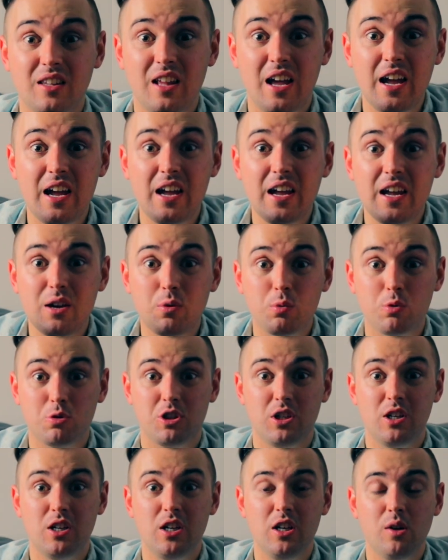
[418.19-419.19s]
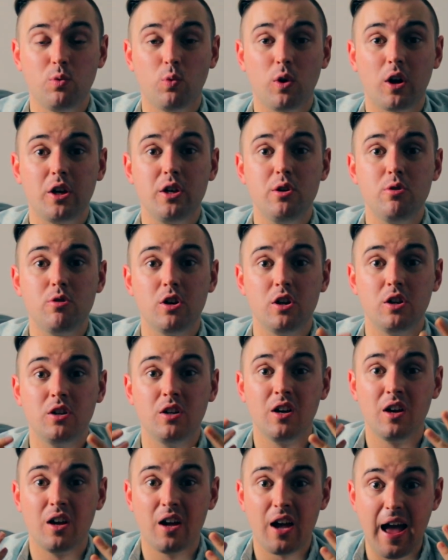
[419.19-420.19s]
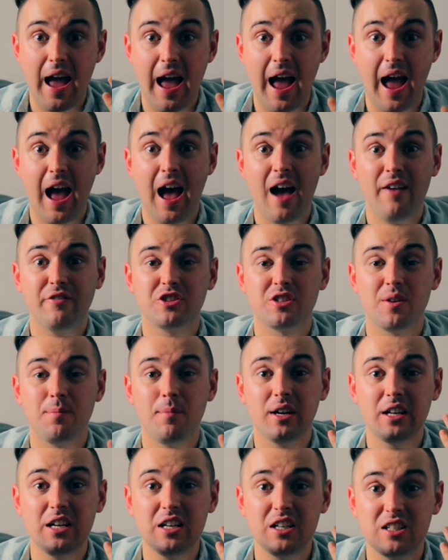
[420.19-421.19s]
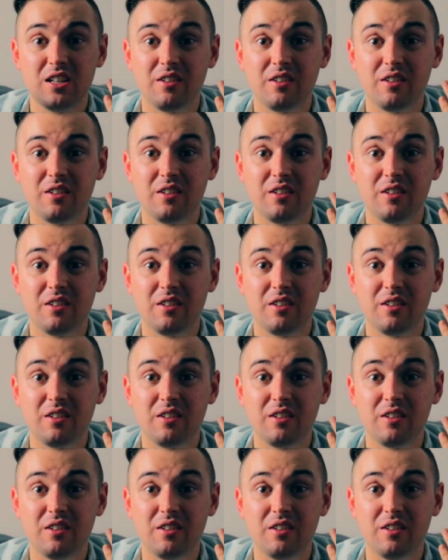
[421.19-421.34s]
A routine where you could have somebody